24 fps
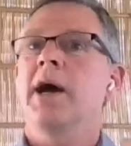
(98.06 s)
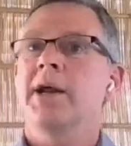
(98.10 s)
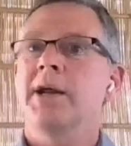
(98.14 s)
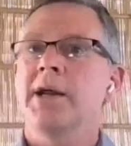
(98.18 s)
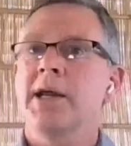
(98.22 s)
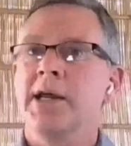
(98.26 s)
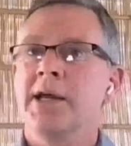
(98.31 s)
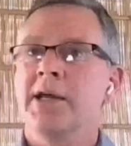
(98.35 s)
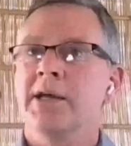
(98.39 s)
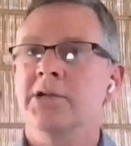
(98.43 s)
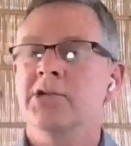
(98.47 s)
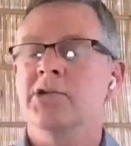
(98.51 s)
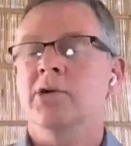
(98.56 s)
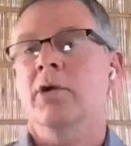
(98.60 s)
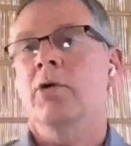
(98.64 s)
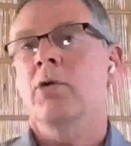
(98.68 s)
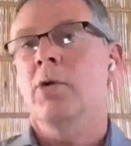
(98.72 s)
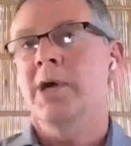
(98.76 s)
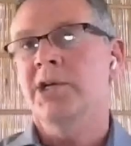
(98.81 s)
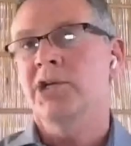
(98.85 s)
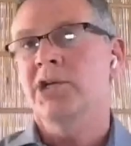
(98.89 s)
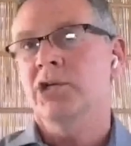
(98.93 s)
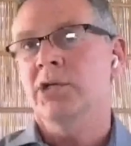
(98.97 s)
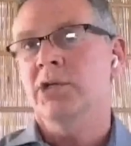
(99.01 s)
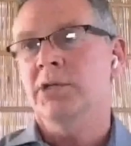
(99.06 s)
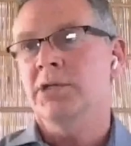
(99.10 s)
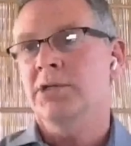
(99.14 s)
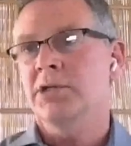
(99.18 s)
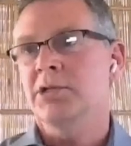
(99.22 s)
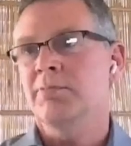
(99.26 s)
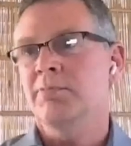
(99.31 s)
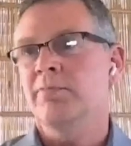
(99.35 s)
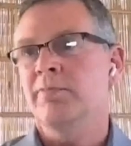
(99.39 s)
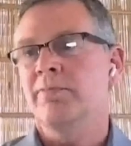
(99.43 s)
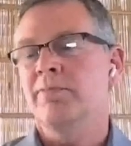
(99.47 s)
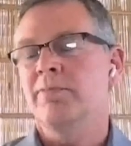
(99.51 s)
how to answer
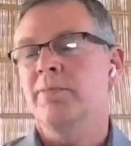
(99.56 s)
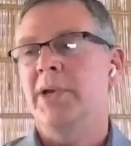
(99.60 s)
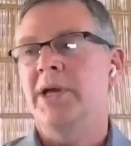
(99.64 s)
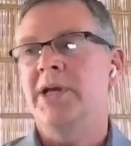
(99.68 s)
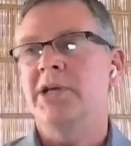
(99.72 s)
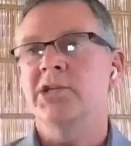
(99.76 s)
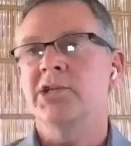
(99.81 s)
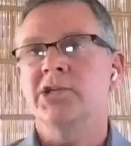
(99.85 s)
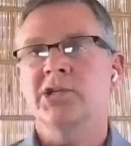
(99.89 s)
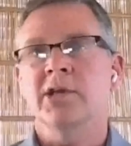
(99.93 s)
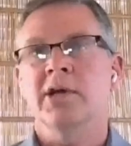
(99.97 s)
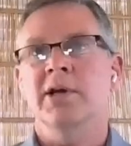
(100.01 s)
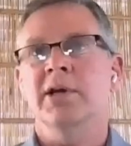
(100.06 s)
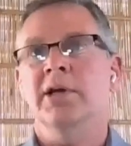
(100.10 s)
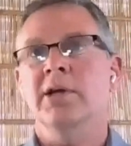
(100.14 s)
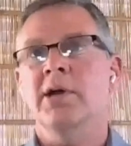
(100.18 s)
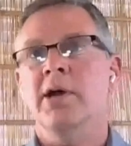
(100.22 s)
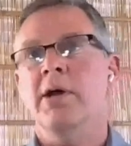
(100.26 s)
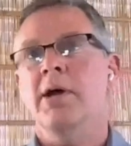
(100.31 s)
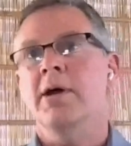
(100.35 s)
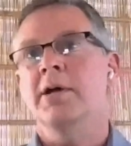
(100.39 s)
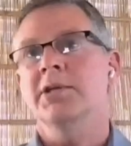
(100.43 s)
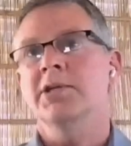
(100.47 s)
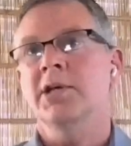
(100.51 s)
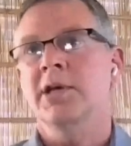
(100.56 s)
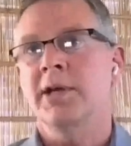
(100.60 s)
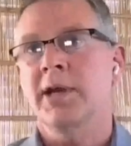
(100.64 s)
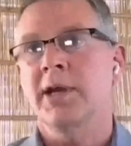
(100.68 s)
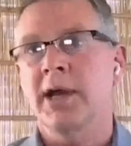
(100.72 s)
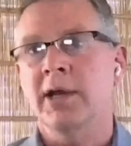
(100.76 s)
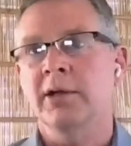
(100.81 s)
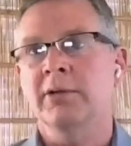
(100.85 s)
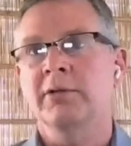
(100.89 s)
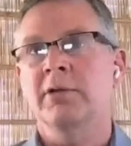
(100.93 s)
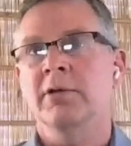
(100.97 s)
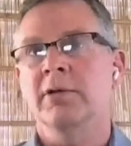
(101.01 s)
questions based on content
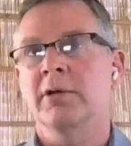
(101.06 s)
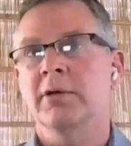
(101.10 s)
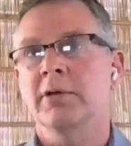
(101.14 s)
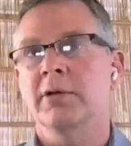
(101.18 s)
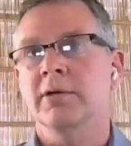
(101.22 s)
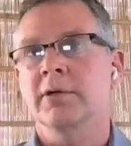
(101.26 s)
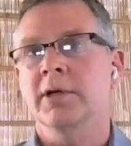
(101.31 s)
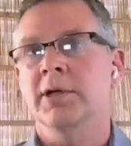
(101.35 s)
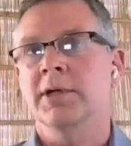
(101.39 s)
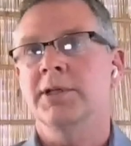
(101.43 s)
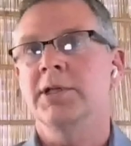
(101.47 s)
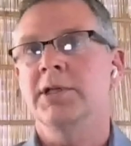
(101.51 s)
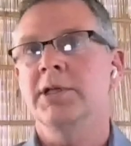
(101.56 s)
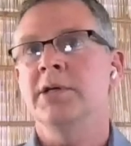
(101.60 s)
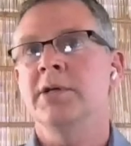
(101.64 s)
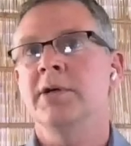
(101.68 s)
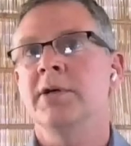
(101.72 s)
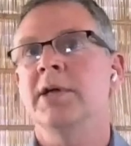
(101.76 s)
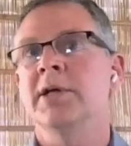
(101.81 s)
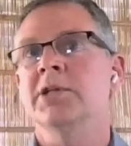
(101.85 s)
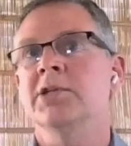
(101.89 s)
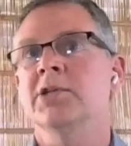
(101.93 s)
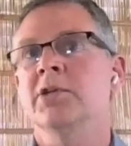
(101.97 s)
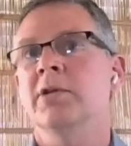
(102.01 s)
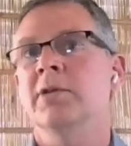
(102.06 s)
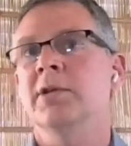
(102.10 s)
out there on the internet.